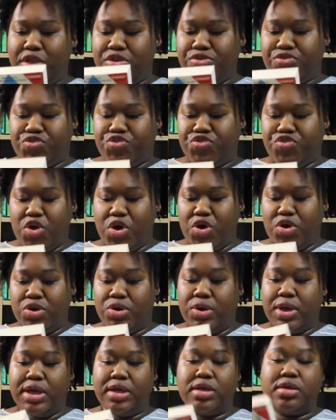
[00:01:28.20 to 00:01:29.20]

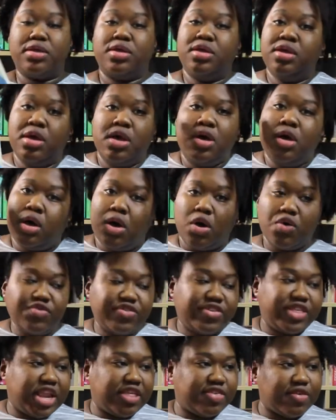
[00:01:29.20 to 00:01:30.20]
So
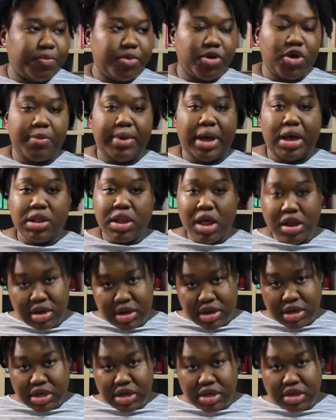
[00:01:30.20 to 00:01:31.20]
obviously it's a book about
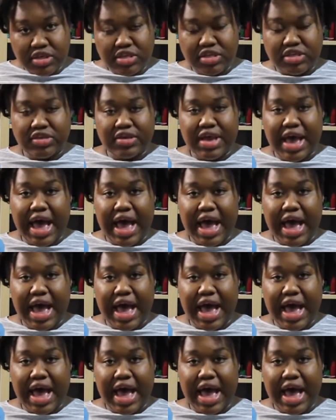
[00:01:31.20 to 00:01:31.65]
Londoners,